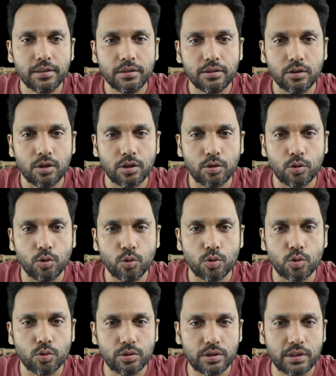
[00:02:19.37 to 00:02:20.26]
your
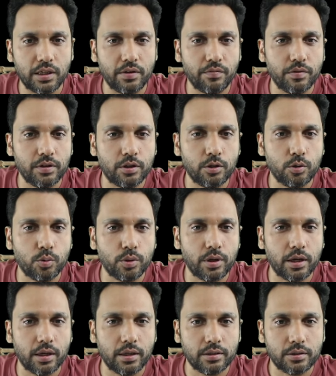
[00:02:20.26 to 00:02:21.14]
glucose. Same with
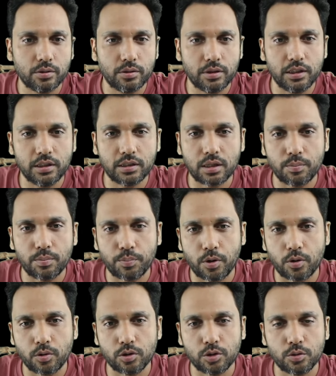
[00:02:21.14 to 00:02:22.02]
urea. So these
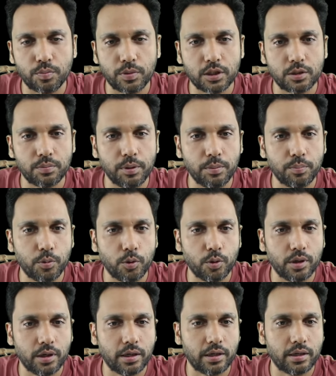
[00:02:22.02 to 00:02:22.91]
compounds must be
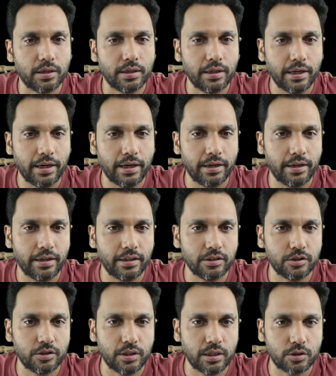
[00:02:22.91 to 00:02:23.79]
polar and
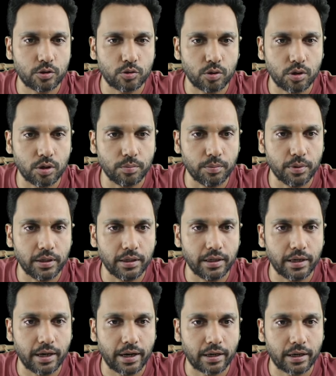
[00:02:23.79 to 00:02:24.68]
hence they are soluble
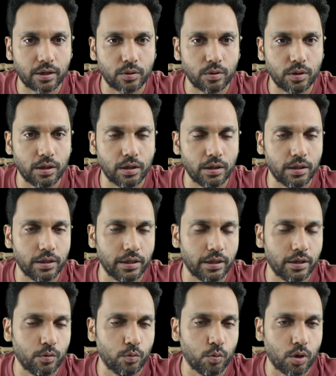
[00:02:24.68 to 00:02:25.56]
in
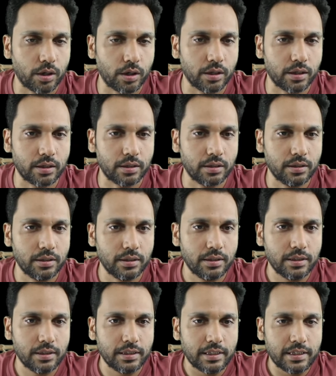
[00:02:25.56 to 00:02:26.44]
water,
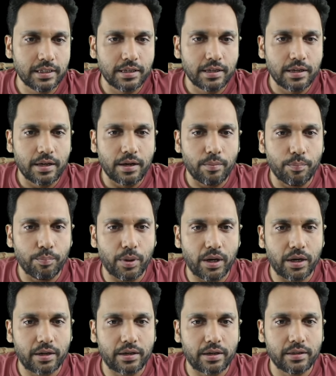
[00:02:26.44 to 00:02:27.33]

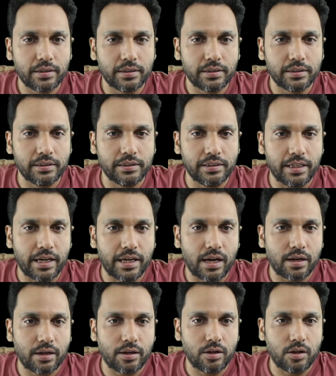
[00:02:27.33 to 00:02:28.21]
but they
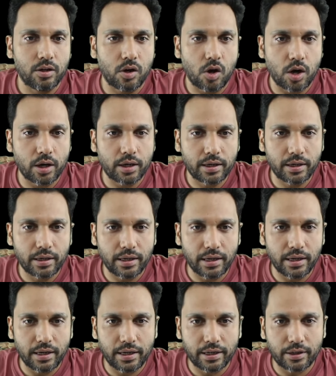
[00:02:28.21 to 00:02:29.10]
are not
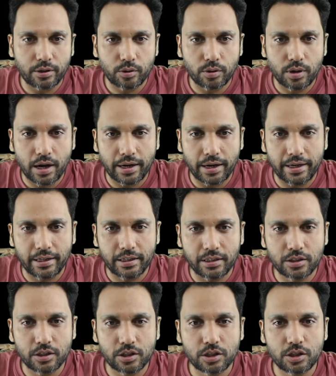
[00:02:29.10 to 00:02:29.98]

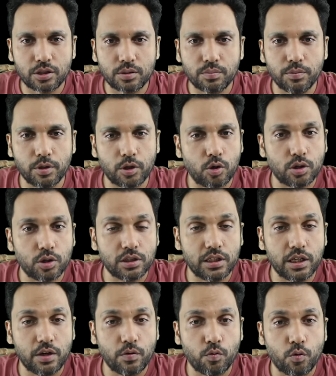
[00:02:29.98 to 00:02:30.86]
electrolytes because
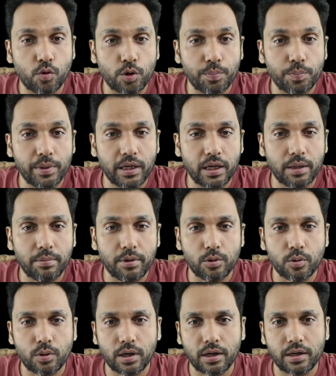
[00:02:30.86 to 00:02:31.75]
they won't be able
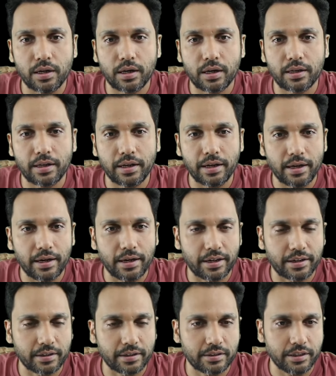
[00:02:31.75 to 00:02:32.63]
to conduct
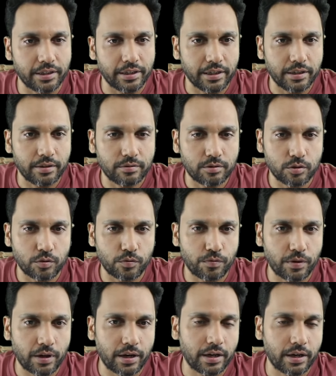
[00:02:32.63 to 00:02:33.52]
electricity. So
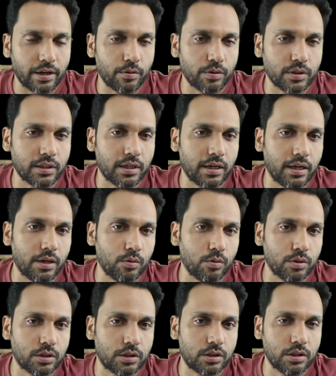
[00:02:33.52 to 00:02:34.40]
Faraday was the guy who
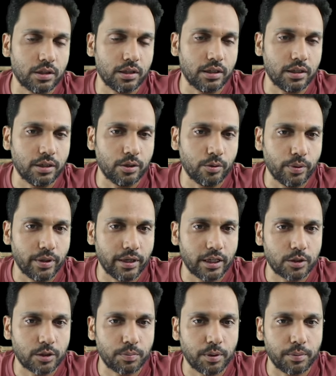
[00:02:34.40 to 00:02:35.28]
was doing
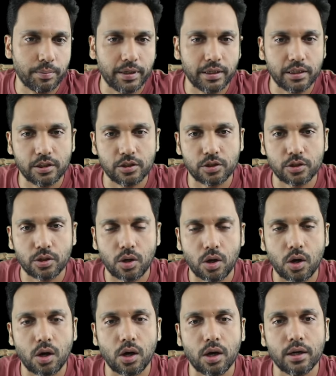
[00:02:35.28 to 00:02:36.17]
experiments
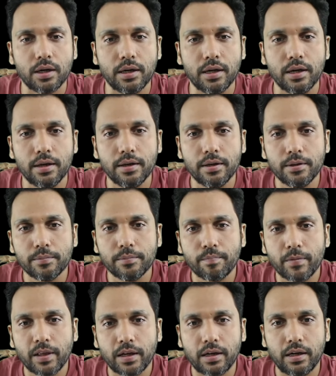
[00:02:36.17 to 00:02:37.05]
on
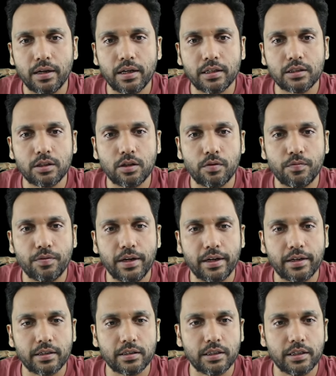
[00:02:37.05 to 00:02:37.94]
conduction of
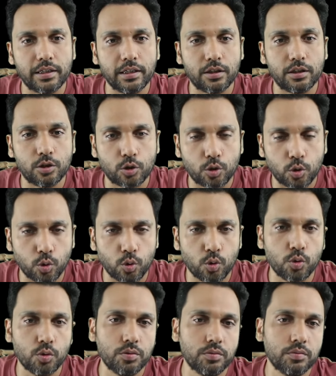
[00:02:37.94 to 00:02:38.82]
electricity
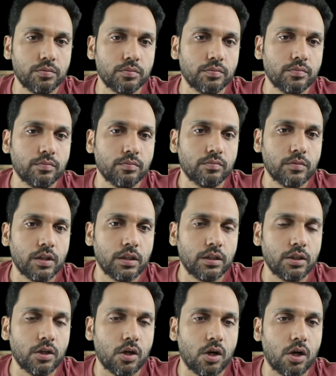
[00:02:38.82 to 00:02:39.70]
through
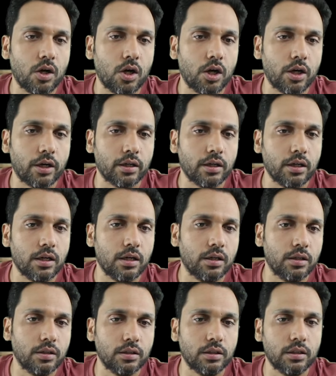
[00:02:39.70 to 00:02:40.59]

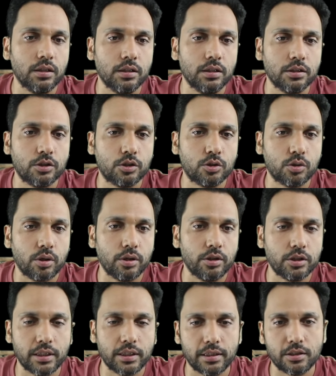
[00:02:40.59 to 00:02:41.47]
your
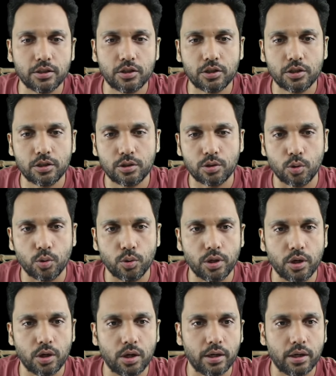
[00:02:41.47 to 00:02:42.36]
solutions, through
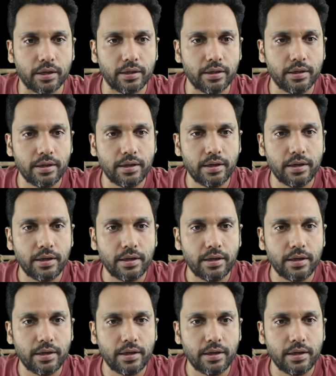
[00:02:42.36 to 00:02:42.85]
your